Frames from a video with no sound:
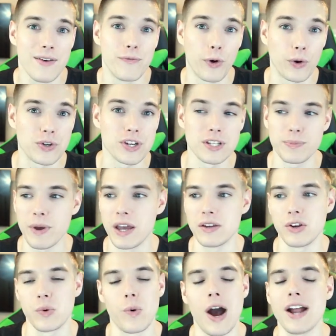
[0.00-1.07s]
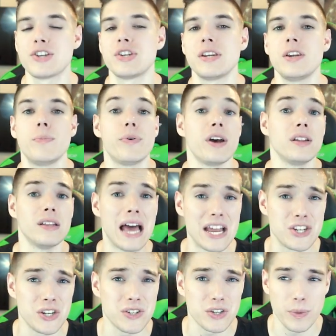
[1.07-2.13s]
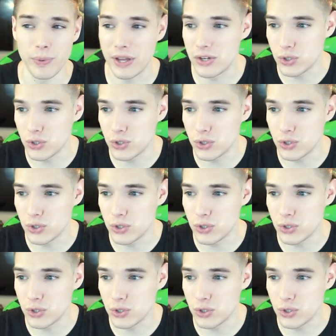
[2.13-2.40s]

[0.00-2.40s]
versions, but you're watching and you play Legends, you play